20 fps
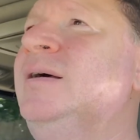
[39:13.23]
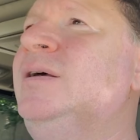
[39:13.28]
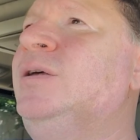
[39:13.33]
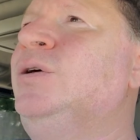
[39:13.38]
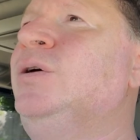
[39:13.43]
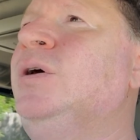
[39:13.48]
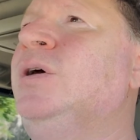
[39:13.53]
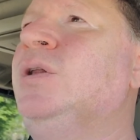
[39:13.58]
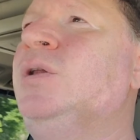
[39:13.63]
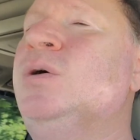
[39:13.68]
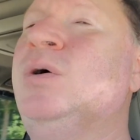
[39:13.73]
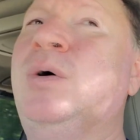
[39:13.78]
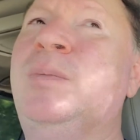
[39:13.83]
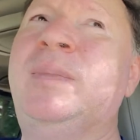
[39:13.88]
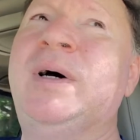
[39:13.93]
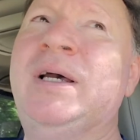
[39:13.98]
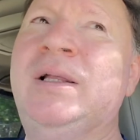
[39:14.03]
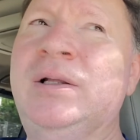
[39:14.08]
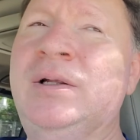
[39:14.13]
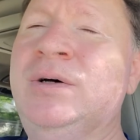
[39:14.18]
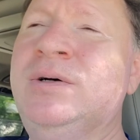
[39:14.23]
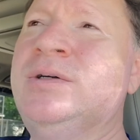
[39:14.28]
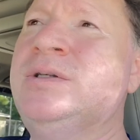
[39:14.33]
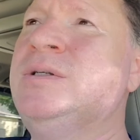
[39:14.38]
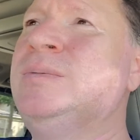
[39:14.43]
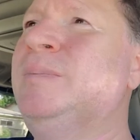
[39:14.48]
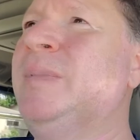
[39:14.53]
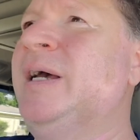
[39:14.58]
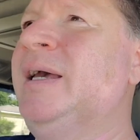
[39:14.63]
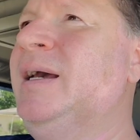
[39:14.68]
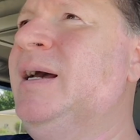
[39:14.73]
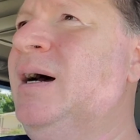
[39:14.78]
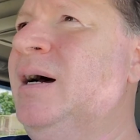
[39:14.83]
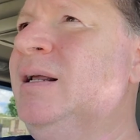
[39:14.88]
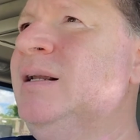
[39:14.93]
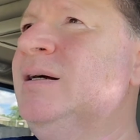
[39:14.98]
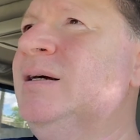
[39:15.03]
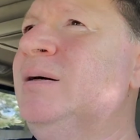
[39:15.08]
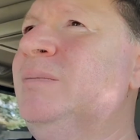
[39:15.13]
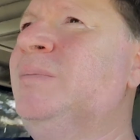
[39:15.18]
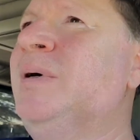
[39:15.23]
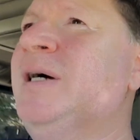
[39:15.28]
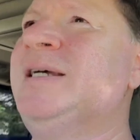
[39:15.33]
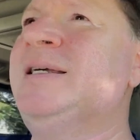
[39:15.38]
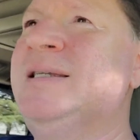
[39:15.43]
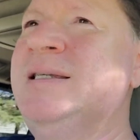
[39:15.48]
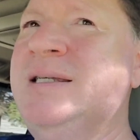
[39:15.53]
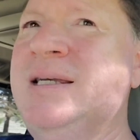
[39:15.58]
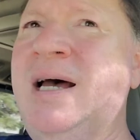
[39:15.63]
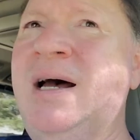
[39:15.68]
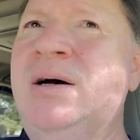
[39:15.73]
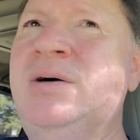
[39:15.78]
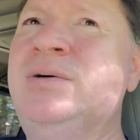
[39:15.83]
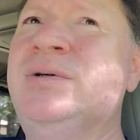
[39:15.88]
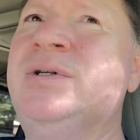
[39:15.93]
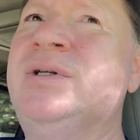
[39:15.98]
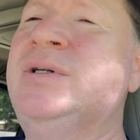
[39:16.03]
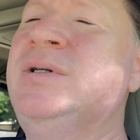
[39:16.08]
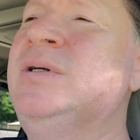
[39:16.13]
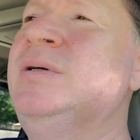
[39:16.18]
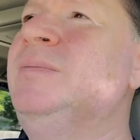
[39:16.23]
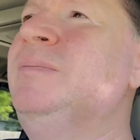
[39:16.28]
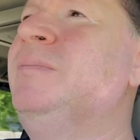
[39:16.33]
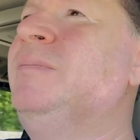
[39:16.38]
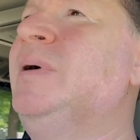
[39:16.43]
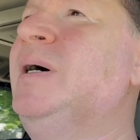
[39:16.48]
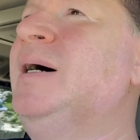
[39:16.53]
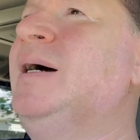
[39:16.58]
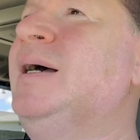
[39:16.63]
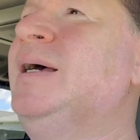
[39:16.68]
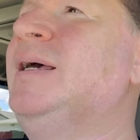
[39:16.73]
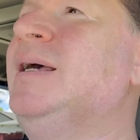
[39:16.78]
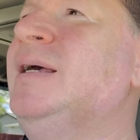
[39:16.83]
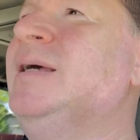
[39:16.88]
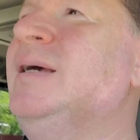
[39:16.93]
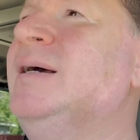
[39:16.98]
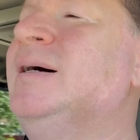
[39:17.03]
You can go by looks, by color, by sound, by